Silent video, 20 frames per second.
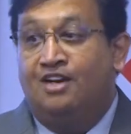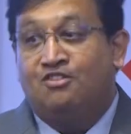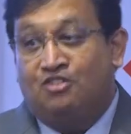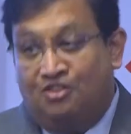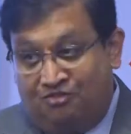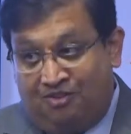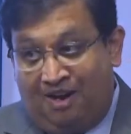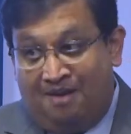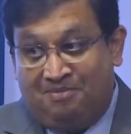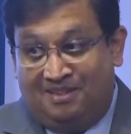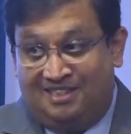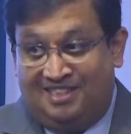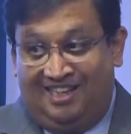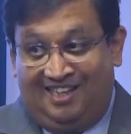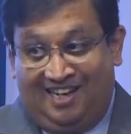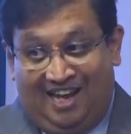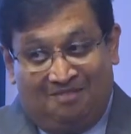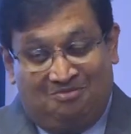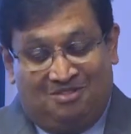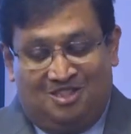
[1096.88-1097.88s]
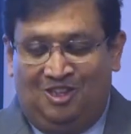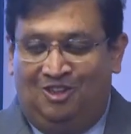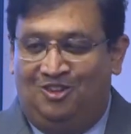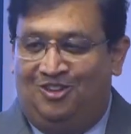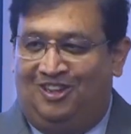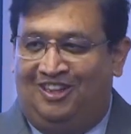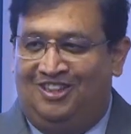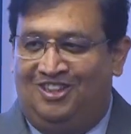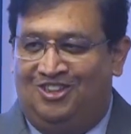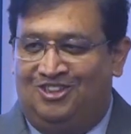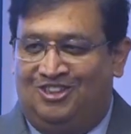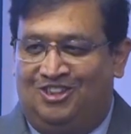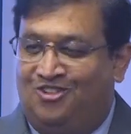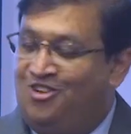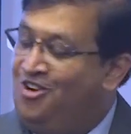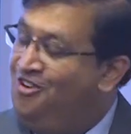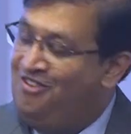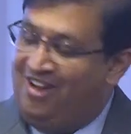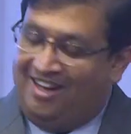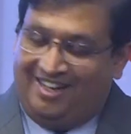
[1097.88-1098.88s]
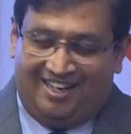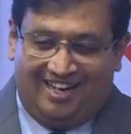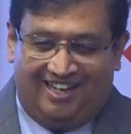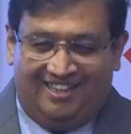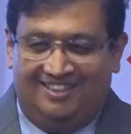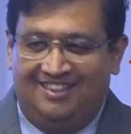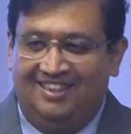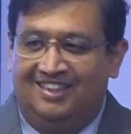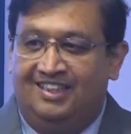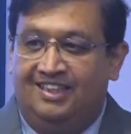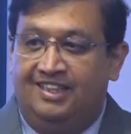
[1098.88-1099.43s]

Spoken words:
It was 5%. Absolutely, Dawson. You were very right.